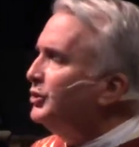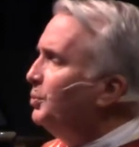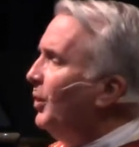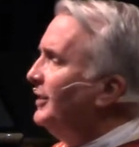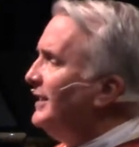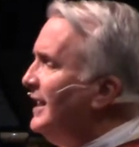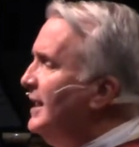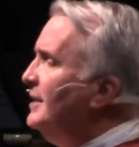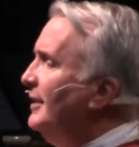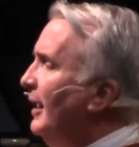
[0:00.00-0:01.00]
has worked
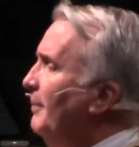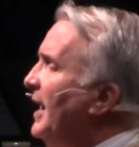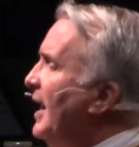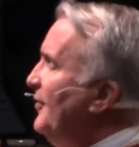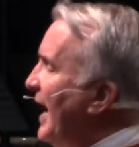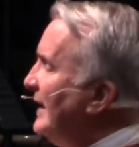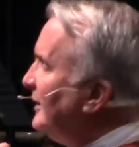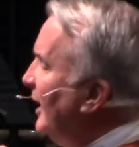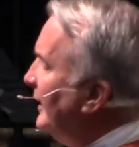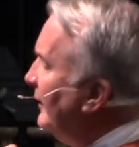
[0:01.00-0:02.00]
in them
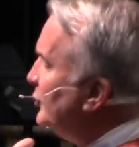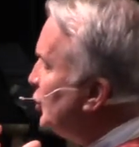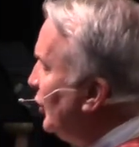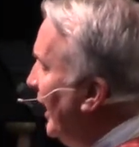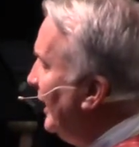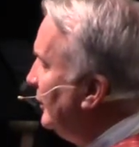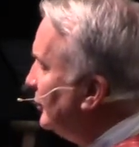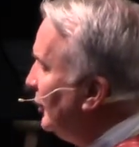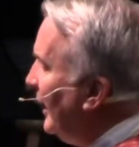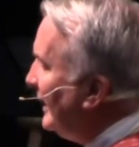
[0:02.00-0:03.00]
that kind of
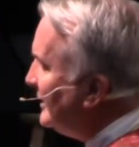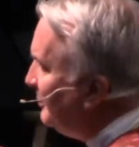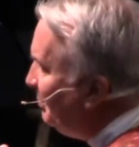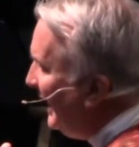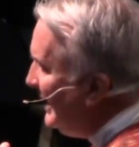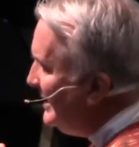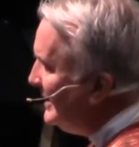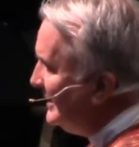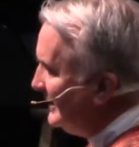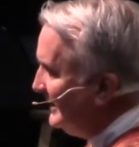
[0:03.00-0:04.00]
childlike
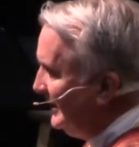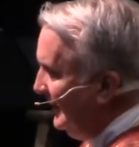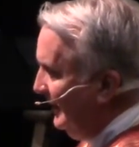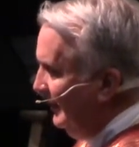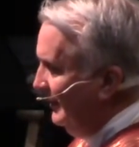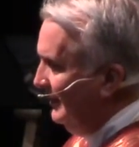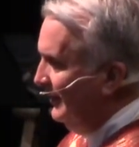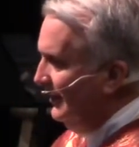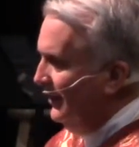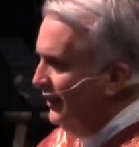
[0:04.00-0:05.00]
dependency
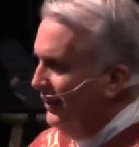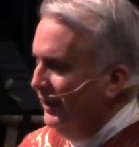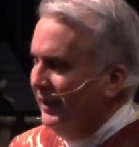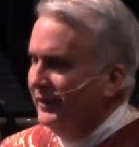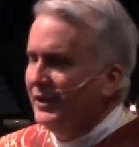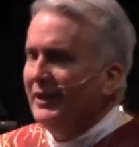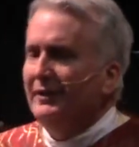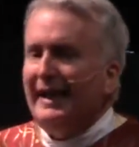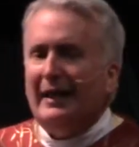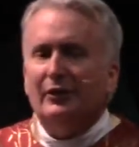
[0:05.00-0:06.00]
that
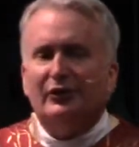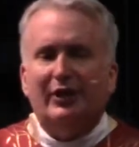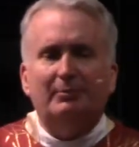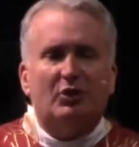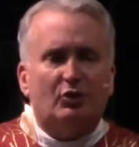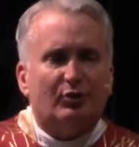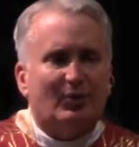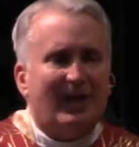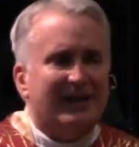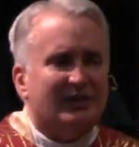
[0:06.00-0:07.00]
allows them to
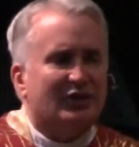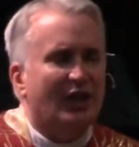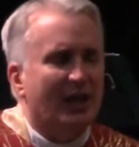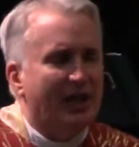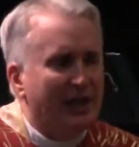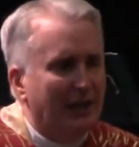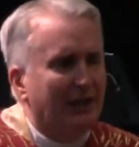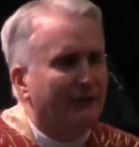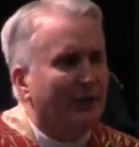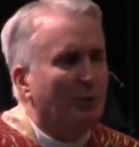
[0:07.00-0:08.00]
trust
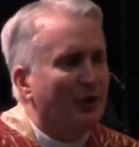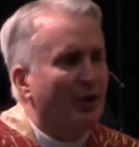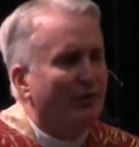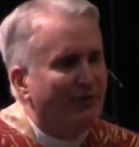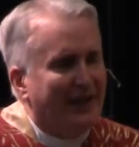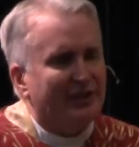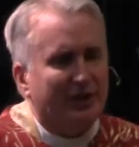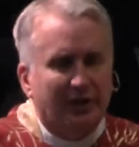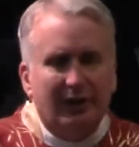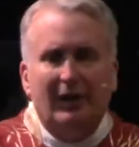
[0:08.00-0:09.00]
even when they're
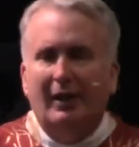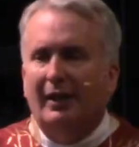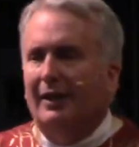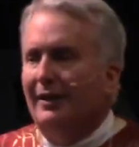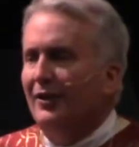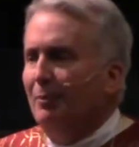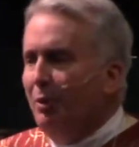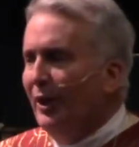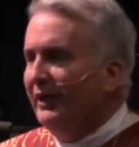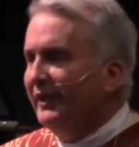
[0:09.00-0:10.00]
facing the
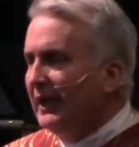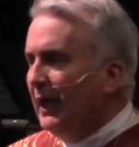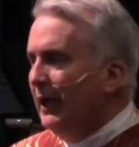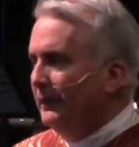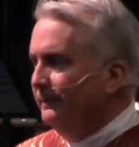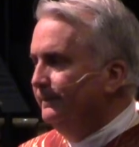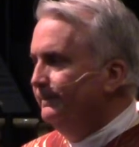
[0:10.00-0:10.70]
point of a gun.